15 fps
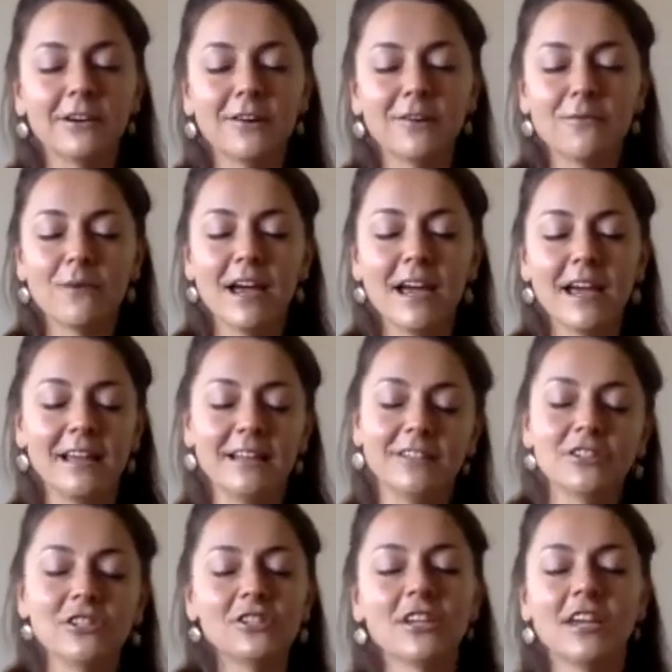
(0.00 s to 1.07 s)
away
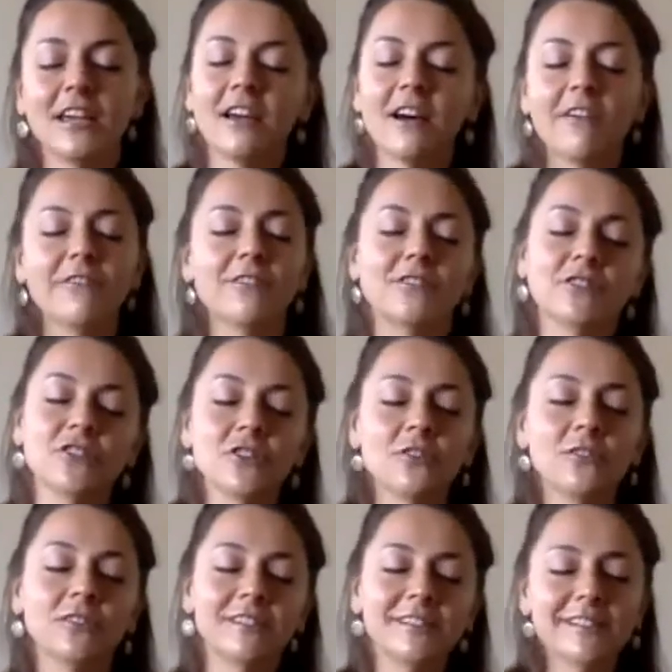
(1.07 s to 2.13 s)
and shake off your
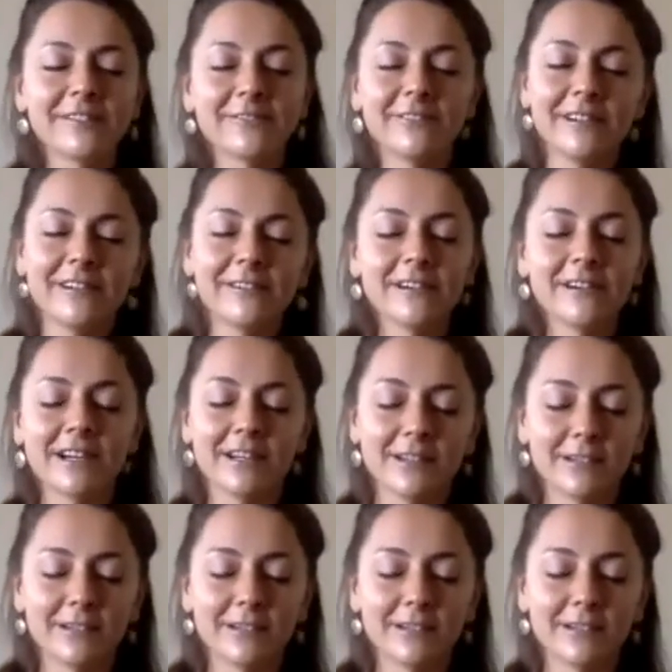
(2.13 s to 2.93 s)
shoulders real quick.